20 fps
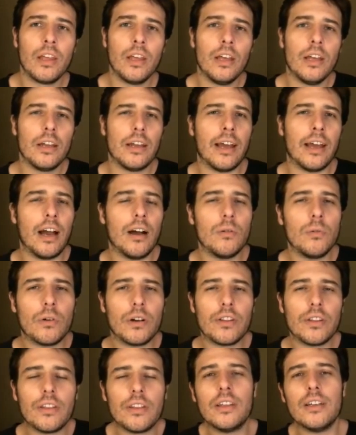Now,
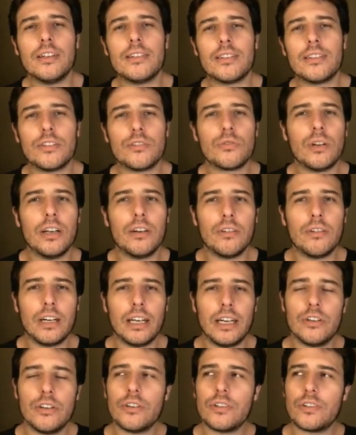one of the things that's really,
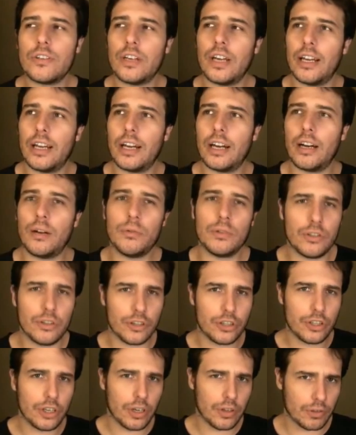really interesting, and I wanted to
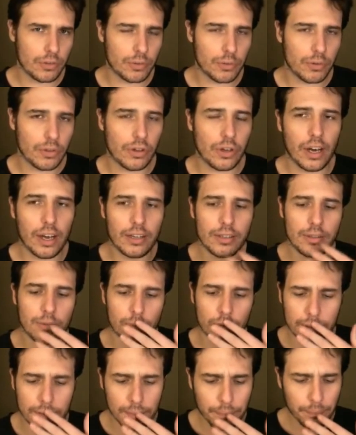share this with you guys,
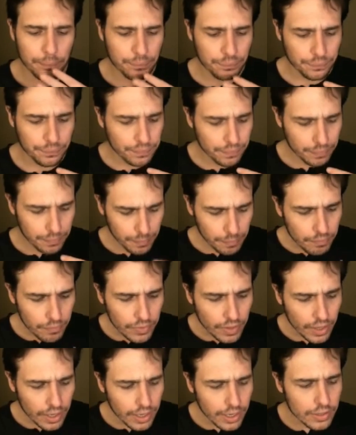was
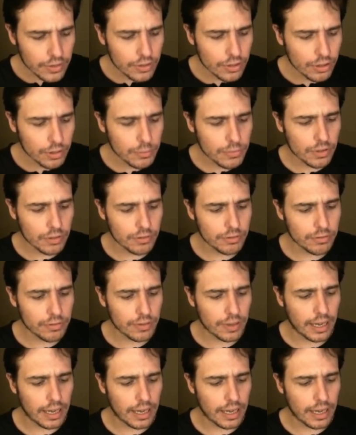in terms of